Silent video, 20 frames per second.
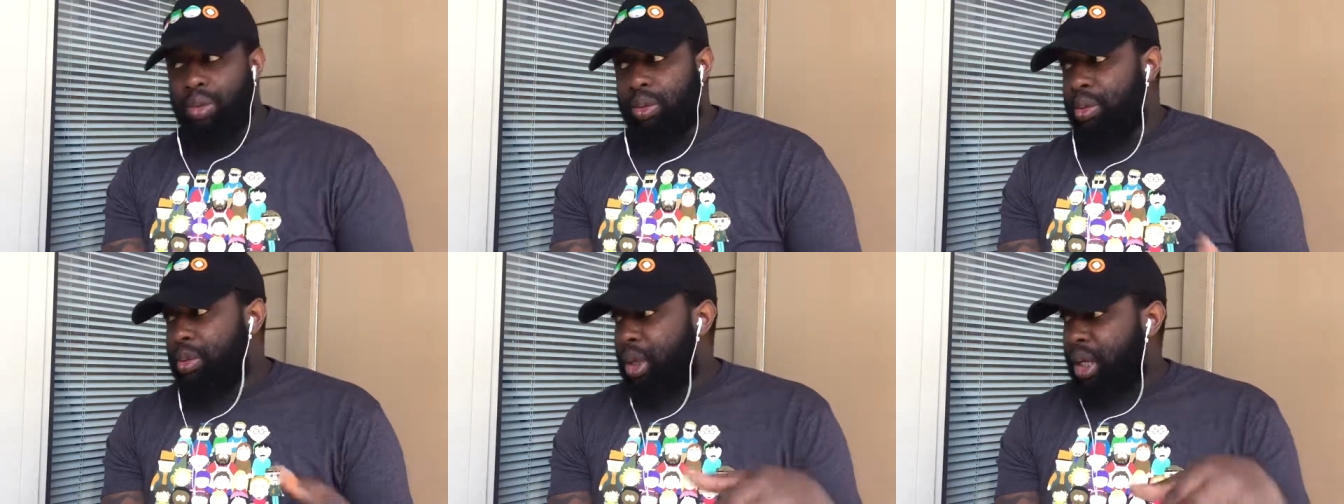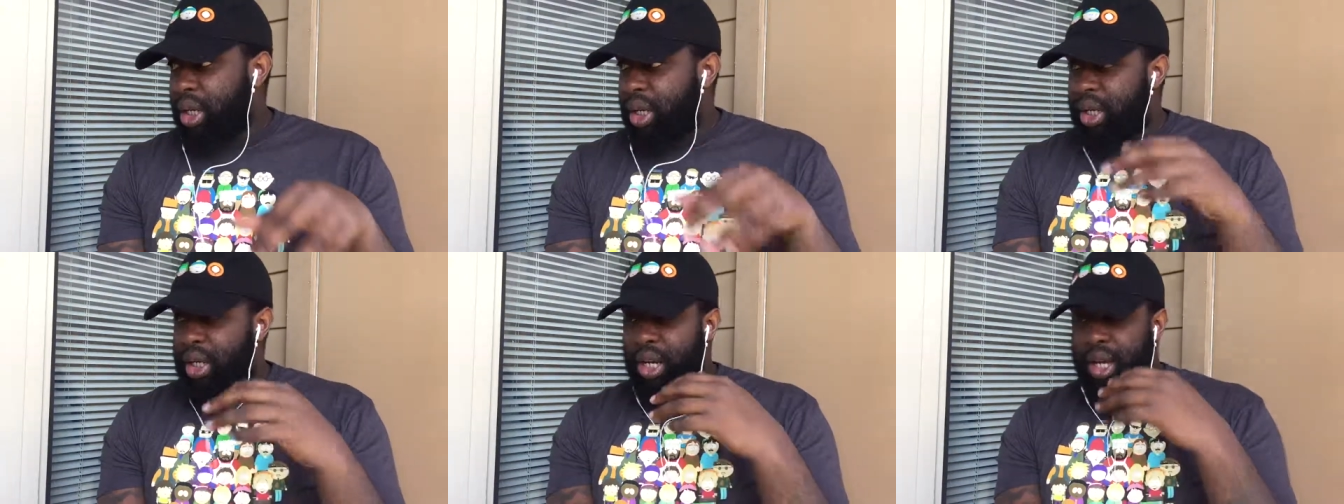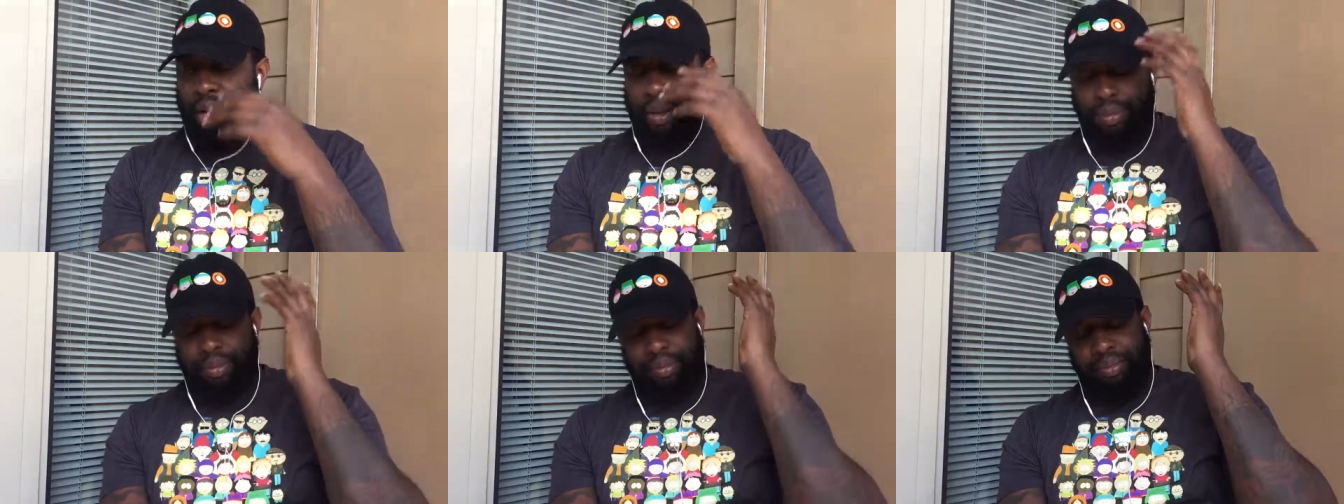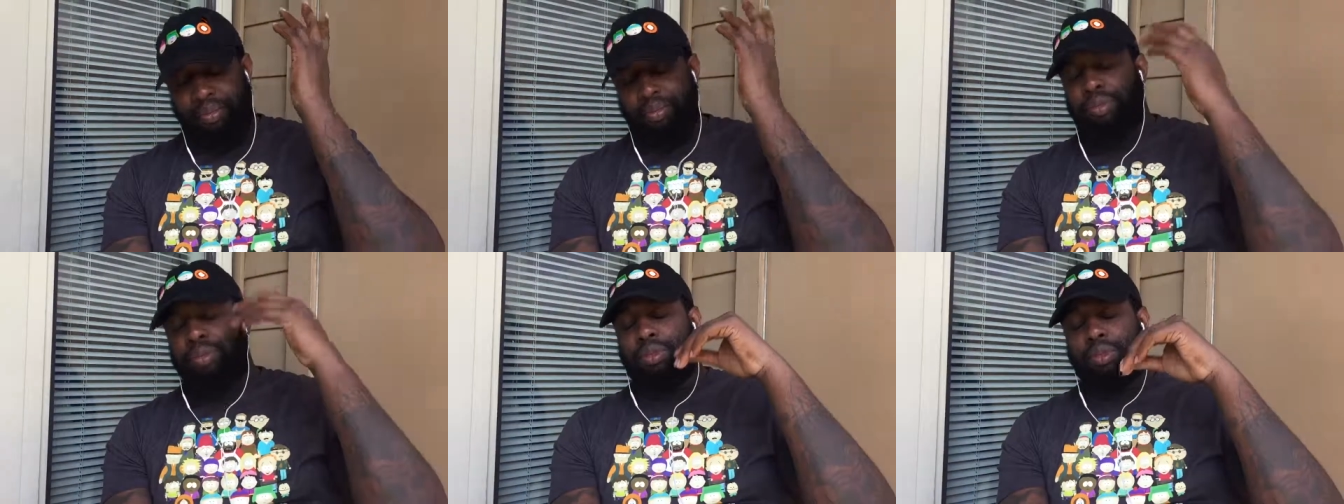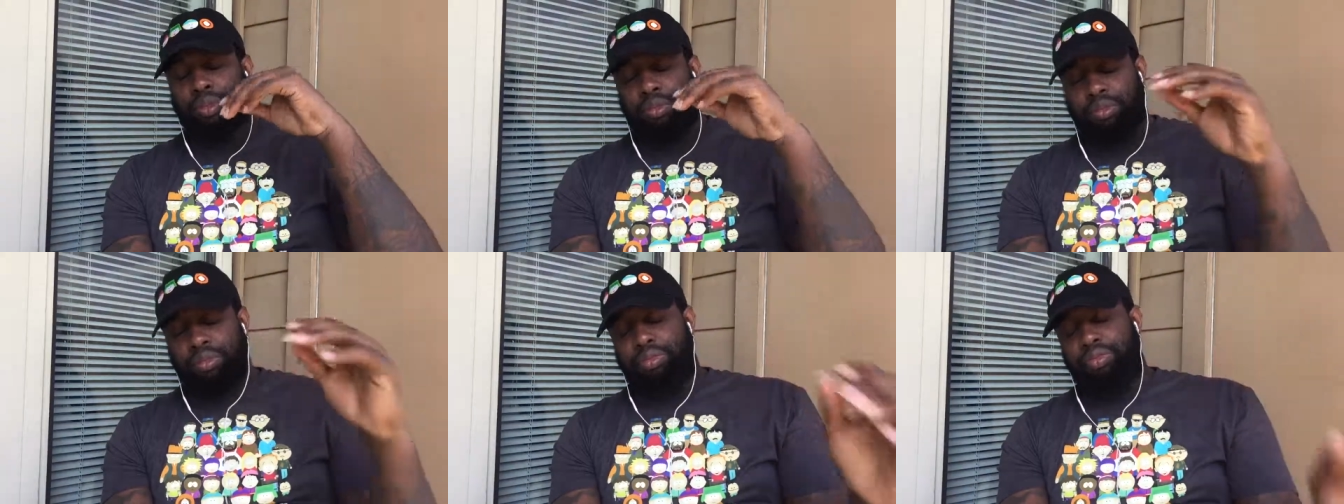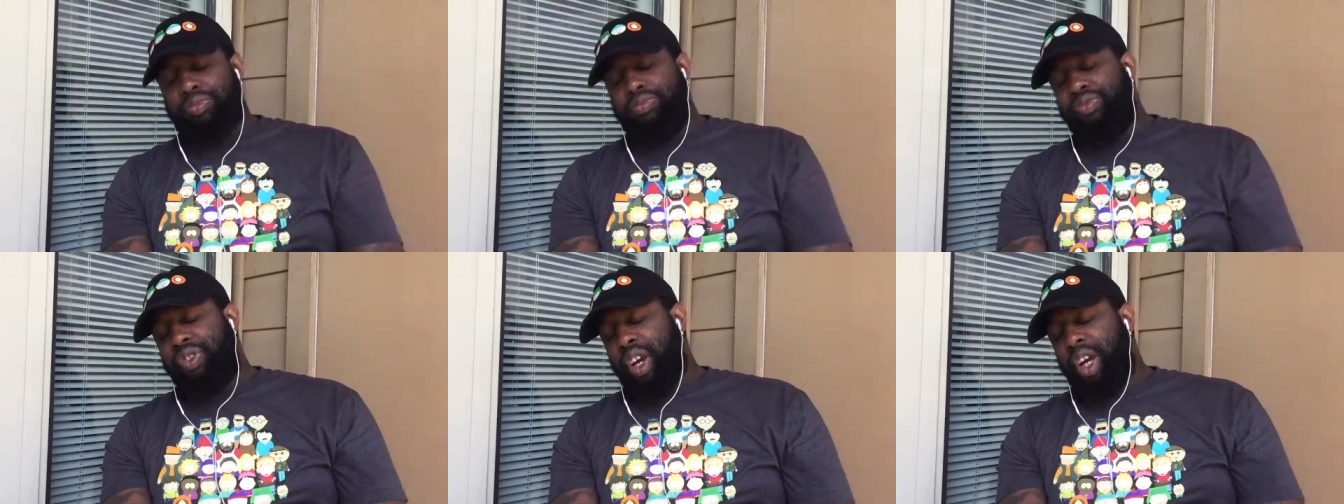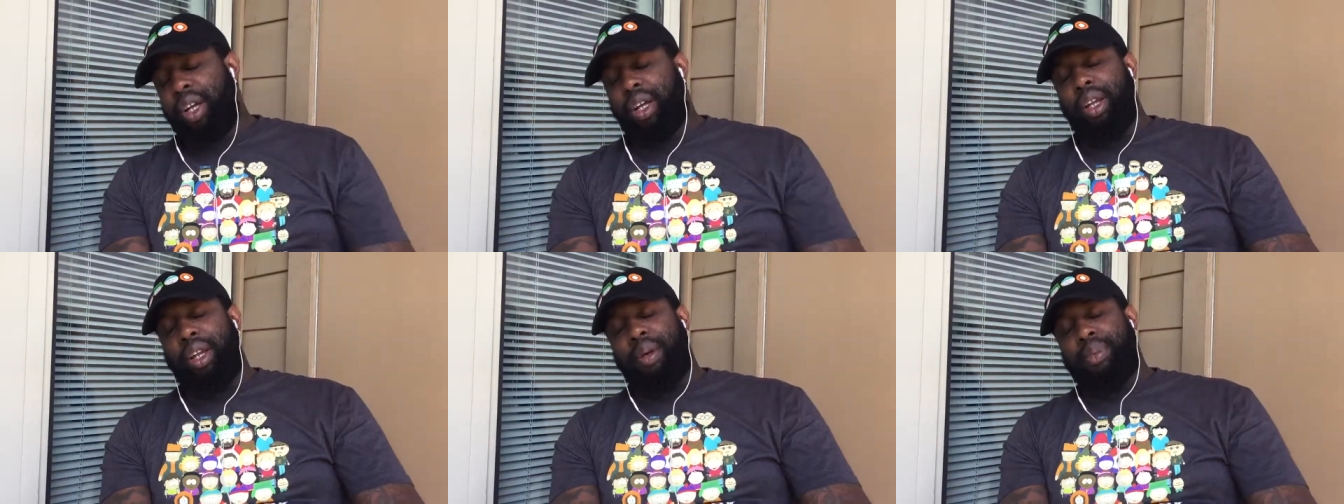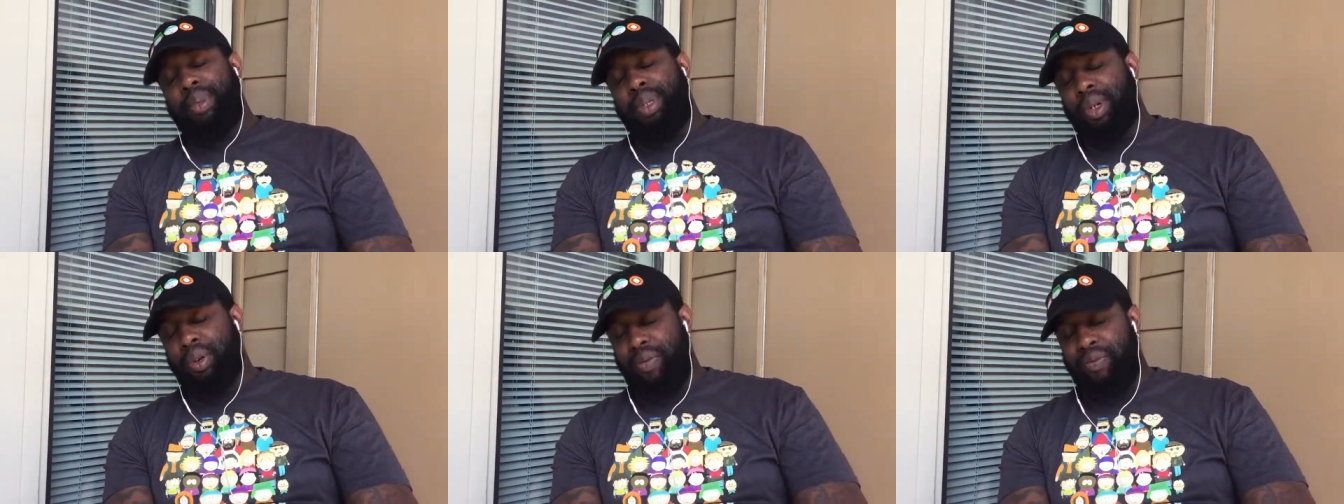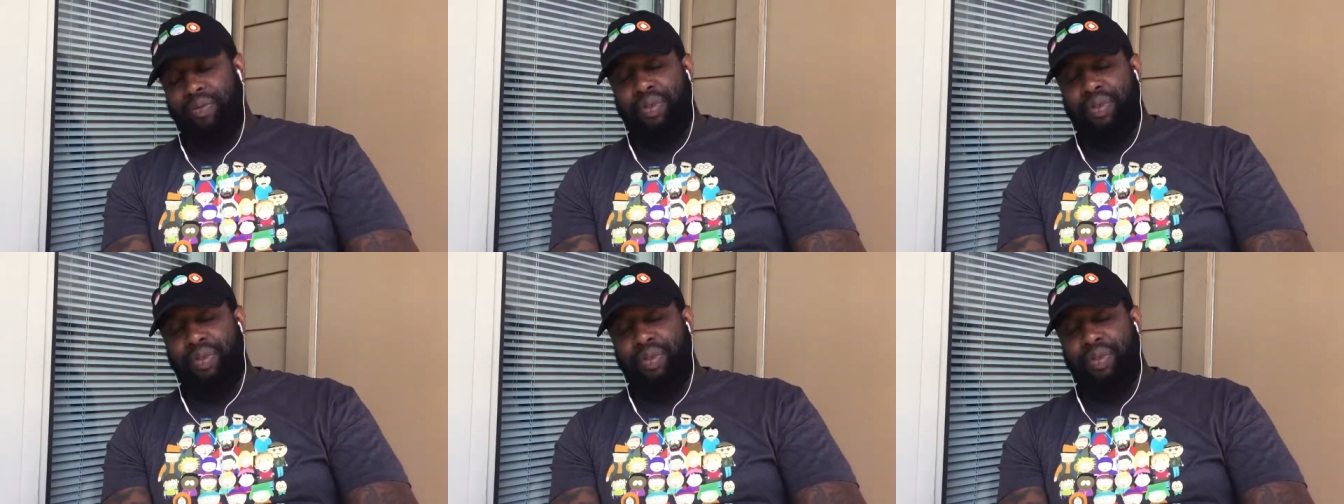But other than that, very good episode.